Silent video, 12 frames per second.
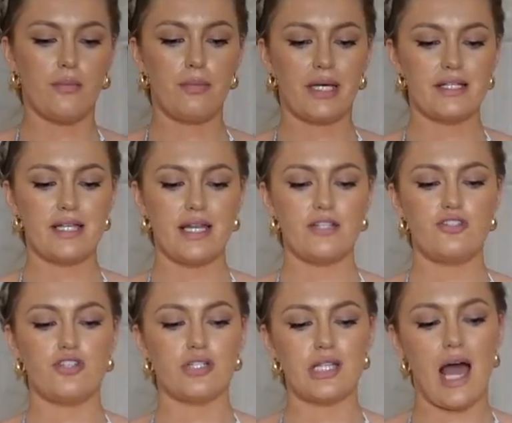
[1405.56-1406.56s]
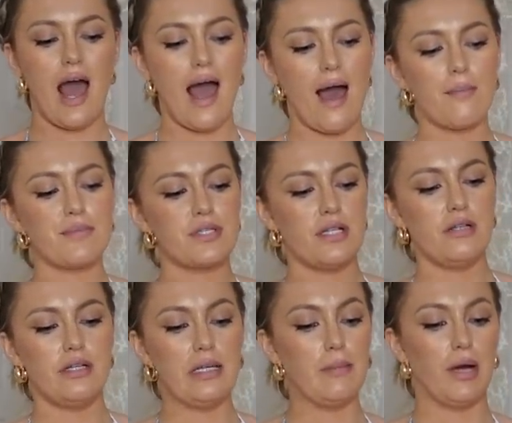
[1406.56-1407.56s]
on because it is just
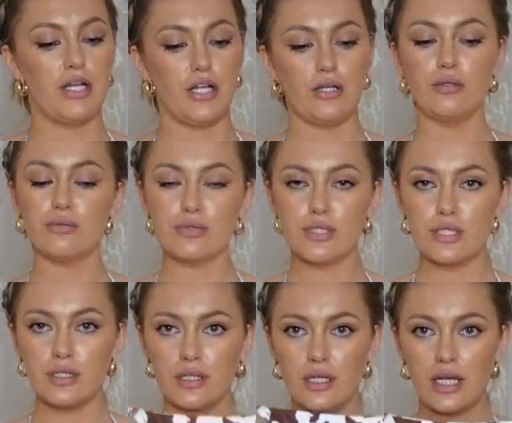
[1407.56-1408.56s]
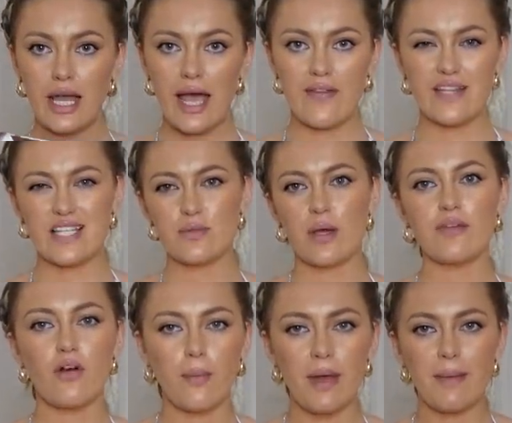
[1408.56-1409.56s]
absolutely minute. And this is where you've
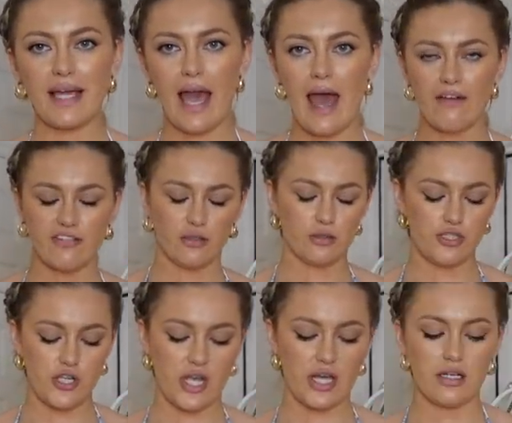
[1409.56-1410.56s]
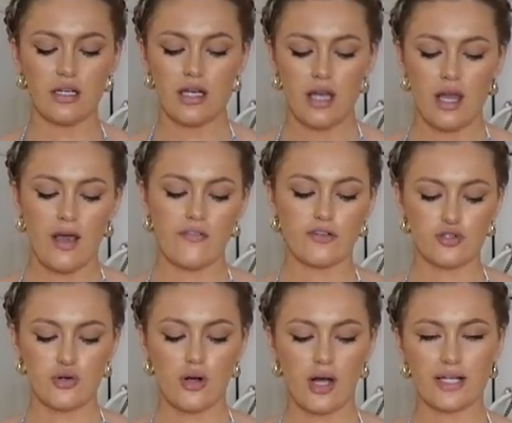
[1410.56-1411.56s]
got to be a bit careful on Shein if you're
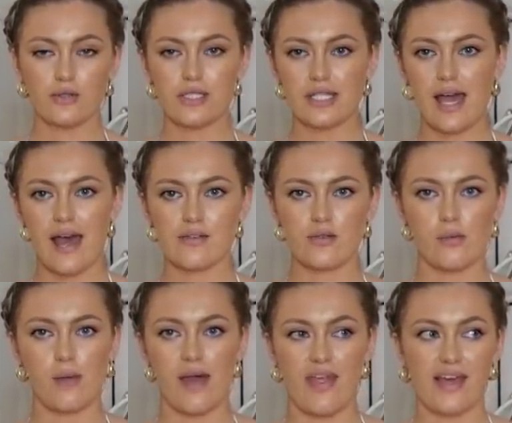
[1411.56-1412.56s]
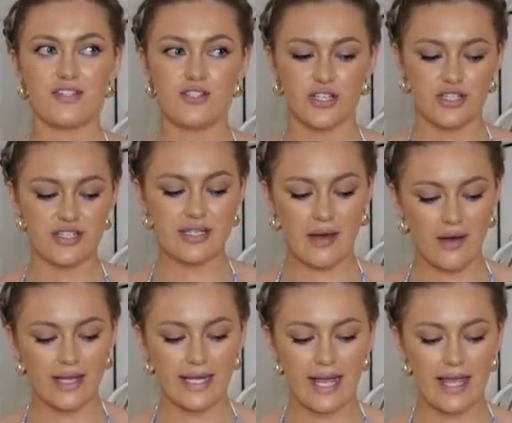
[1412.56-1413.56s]
trying not to get swimwear that is just
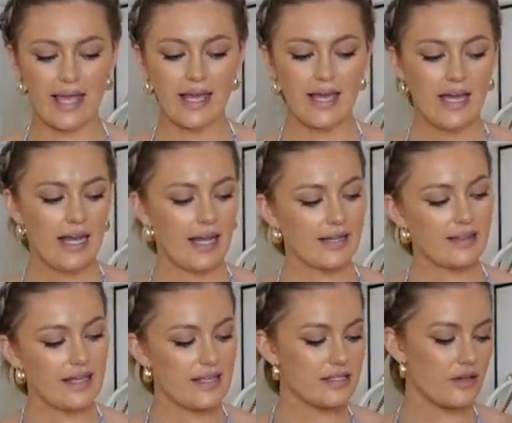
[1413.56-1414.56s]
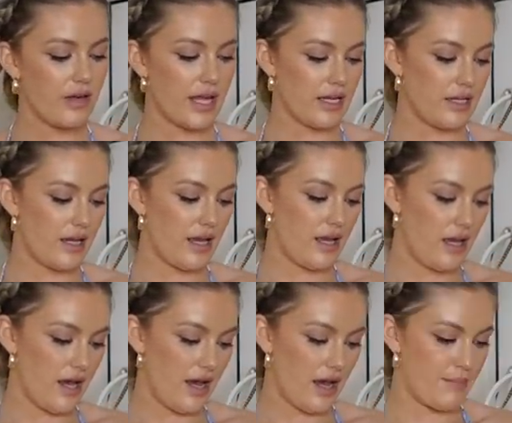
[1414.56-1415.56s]
tiny. Like, these are in
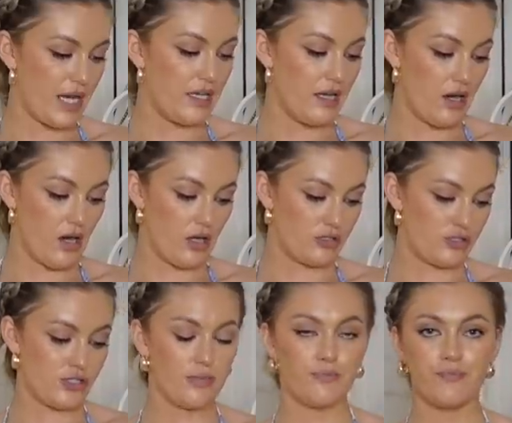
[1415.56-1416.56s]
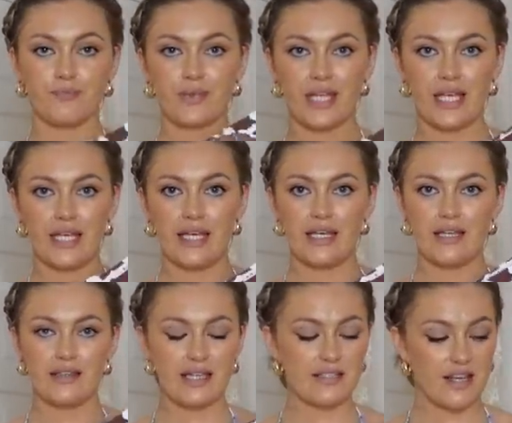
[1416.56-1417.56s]
a large.
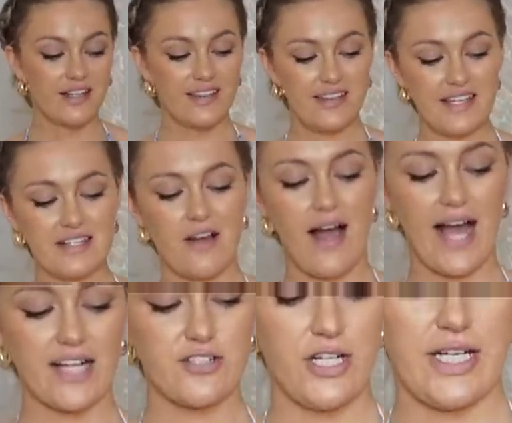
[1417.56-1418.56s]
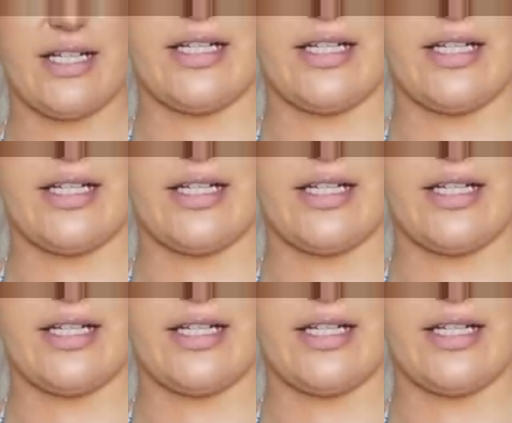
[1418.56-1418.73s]
These are actually in